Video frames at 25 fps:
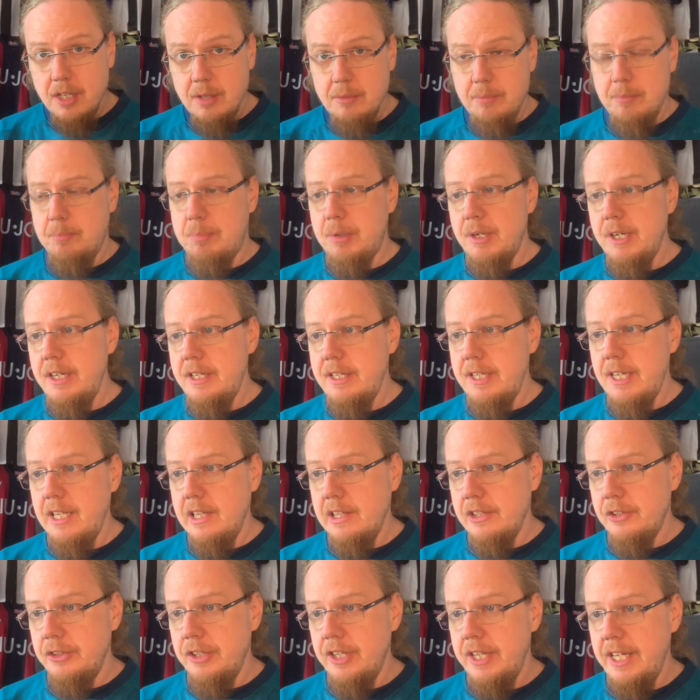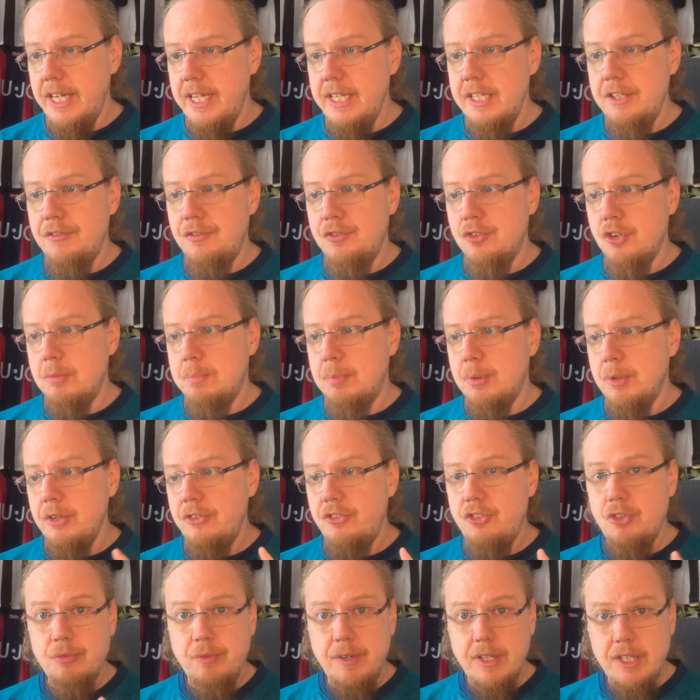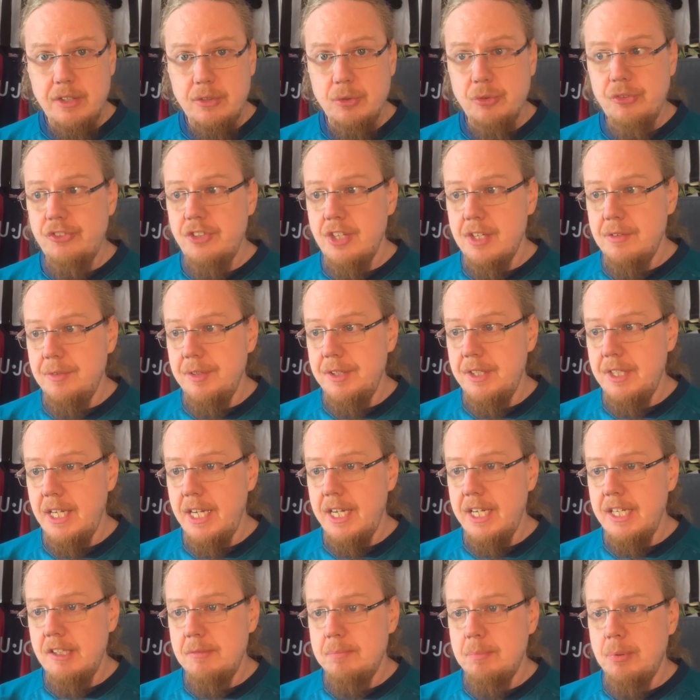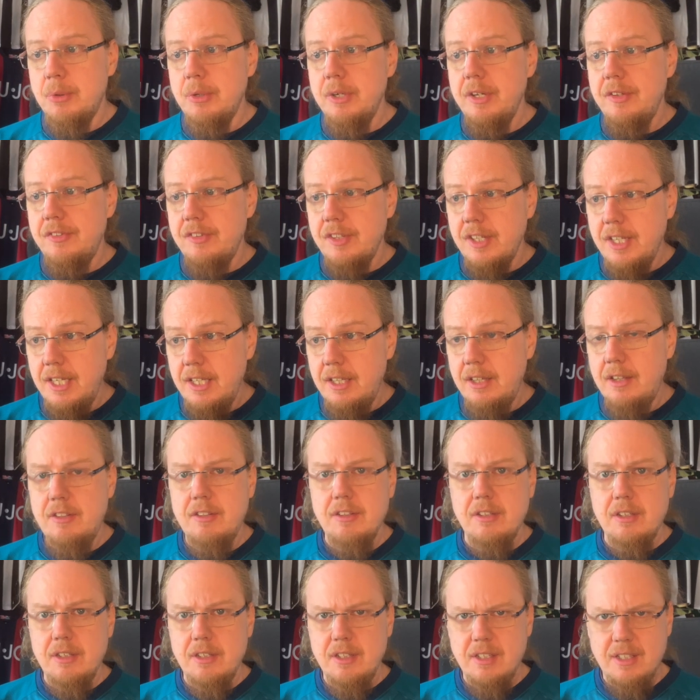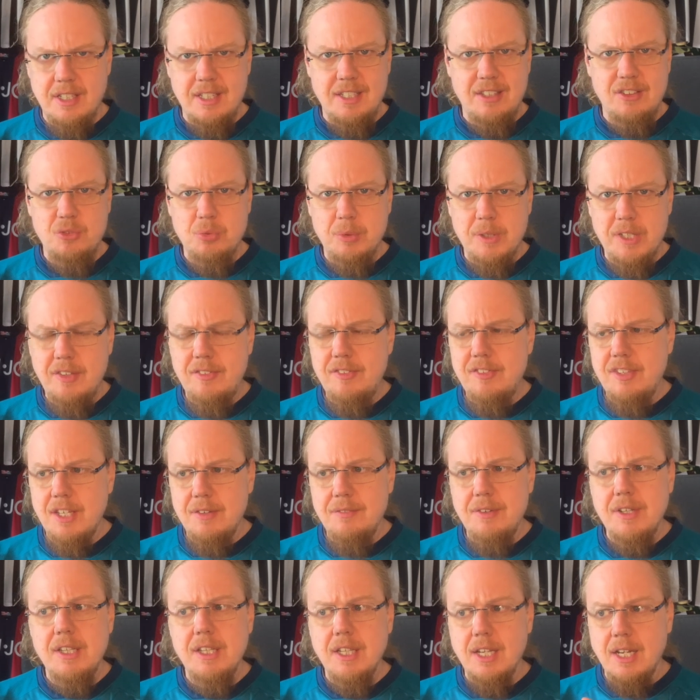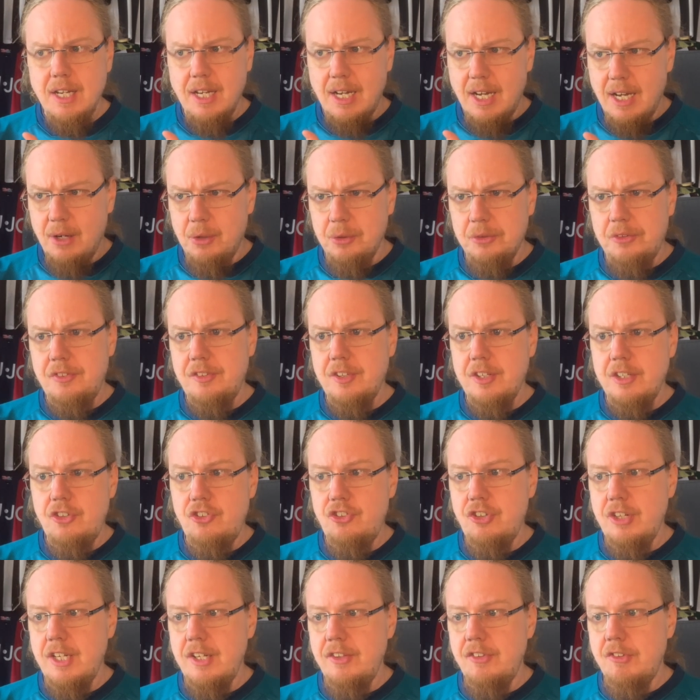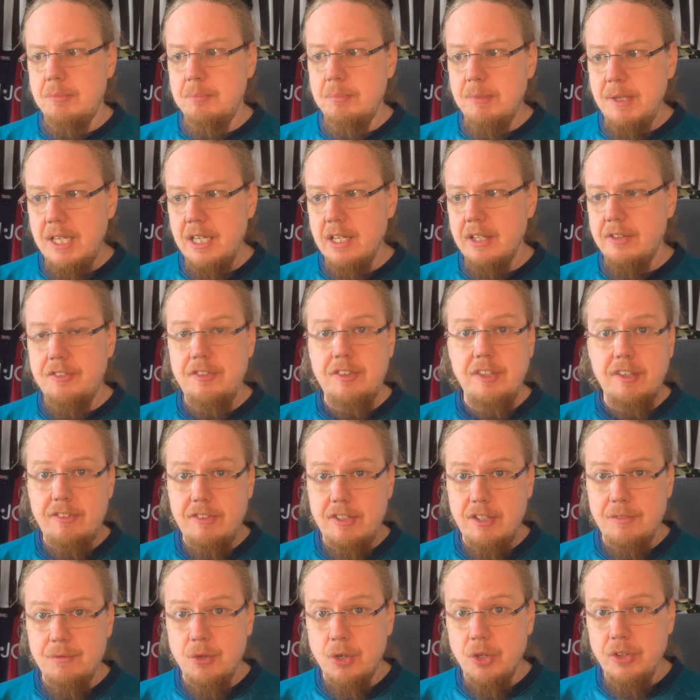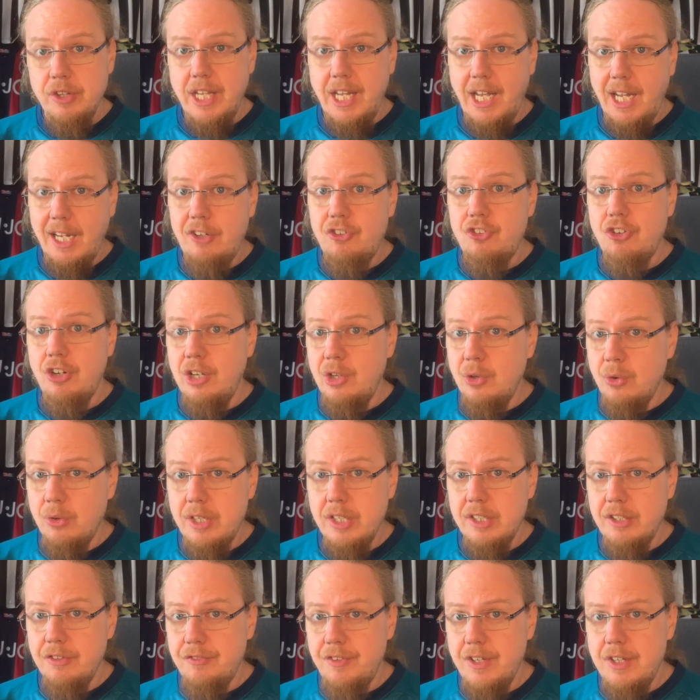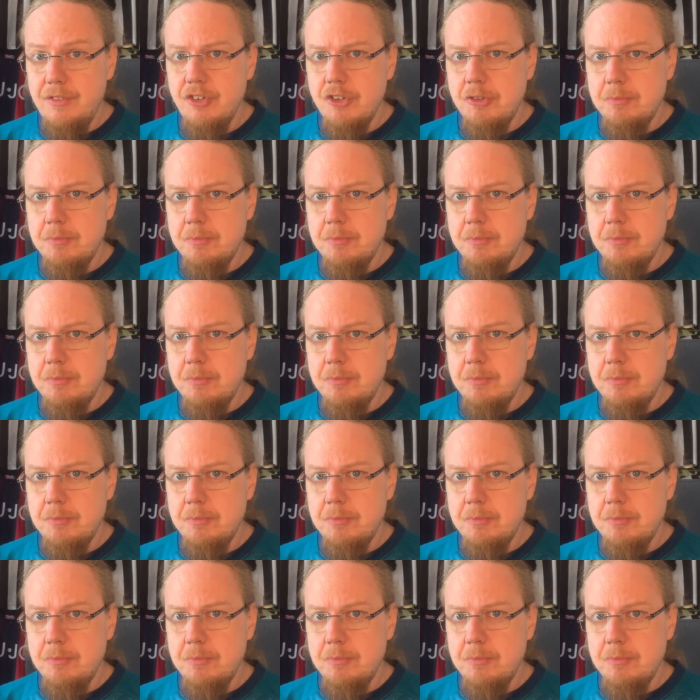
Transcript: pretty nailed on at 84 points. You went to 78 points. Inter 27 outside chance. Milan 61 actually looking the favorites